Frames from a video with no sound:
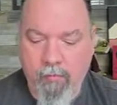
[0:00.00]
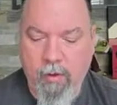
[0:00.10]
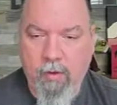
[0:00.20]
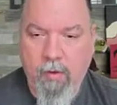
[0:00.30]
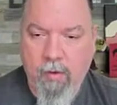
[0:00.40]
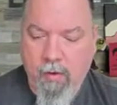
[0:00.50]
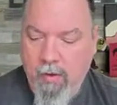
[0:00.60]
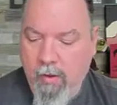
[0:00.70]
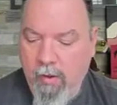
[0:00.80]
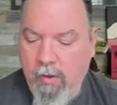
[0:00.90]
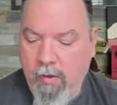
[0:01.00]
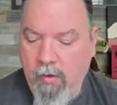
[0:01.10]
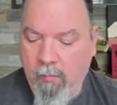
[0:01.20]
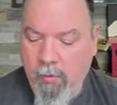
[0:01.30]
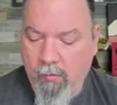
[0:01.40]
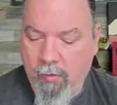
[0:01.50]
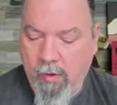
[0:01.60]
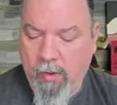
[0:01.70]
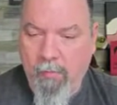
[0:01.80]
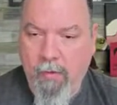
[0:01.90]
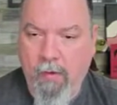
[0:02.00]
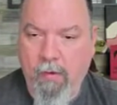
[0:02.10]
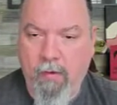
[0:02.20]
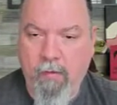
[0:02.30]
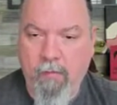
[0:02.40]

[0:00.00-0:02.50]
right? And then multiply that by like,